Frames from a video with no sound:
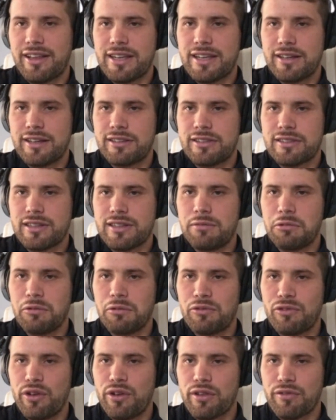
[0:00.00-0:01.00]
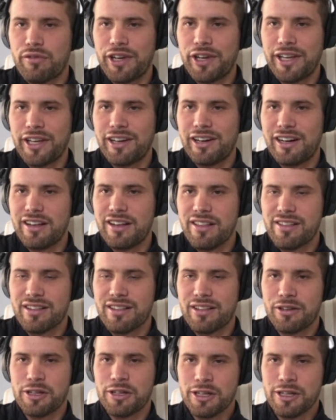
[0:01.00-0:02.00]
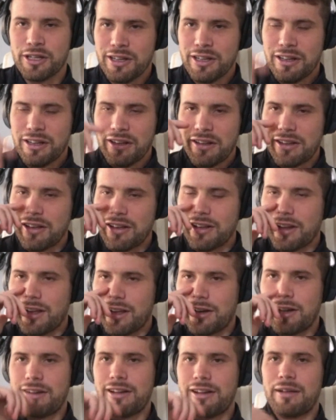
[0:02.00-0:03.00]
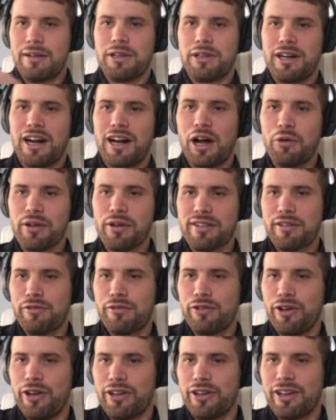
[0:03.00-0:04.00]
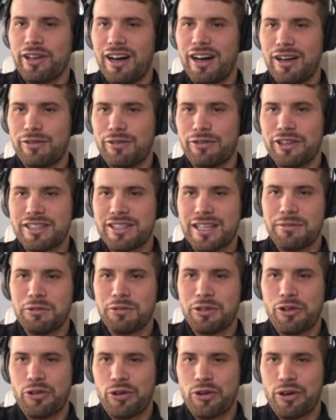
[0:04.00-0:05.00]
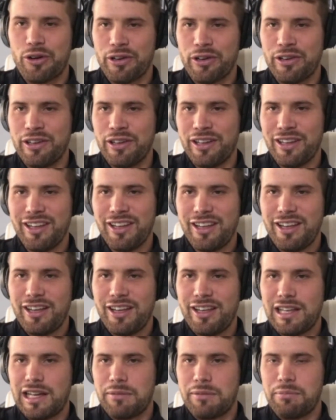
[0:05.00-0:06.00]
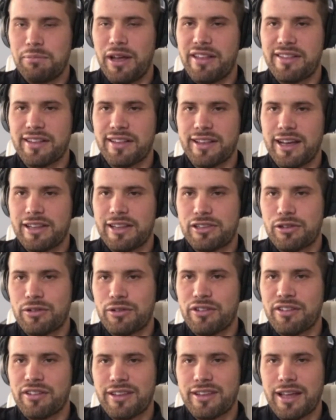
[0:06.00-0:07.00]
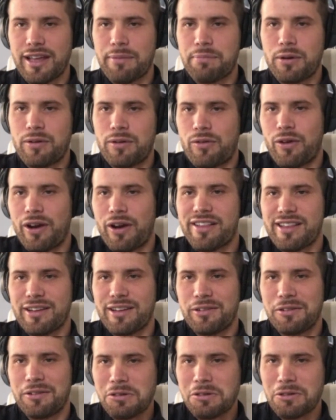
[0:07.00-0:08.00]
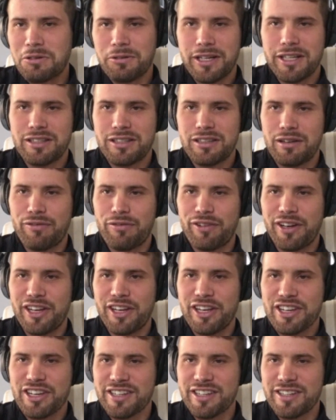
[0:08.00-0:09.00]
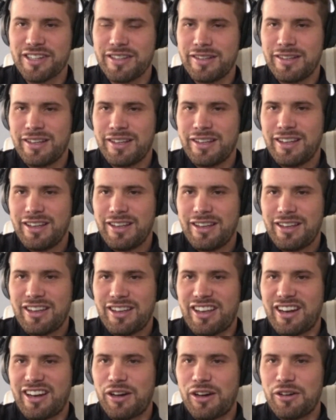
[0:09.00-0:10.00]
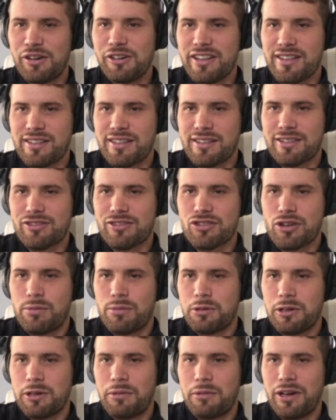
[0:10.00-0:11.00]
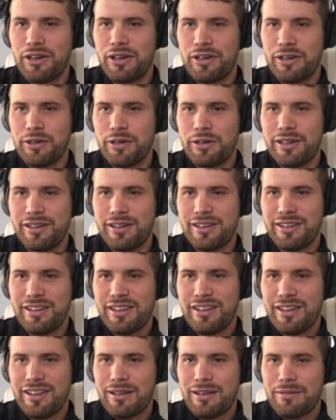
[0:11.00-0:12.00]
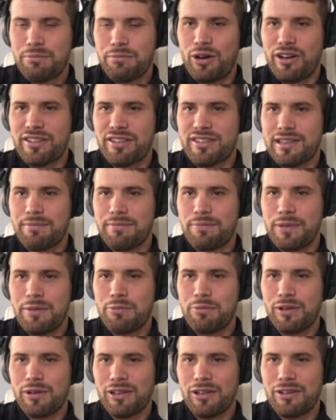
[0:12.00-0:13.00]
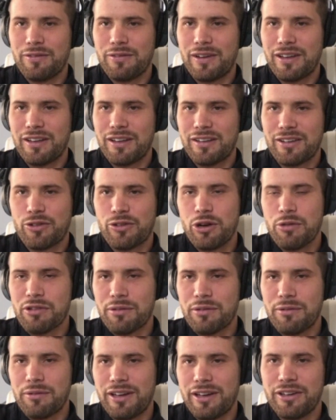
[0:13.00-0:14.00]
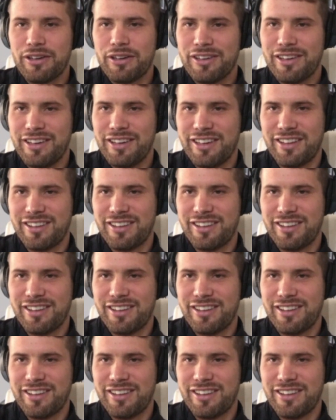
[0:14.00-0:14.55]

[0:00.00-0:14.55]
they take the time on first three guys. So it ended up that I was the third guy of the team on the road. I basically had to keep on racing all the way to the finish. And I was dropped on my own, passing people on my groups on my own.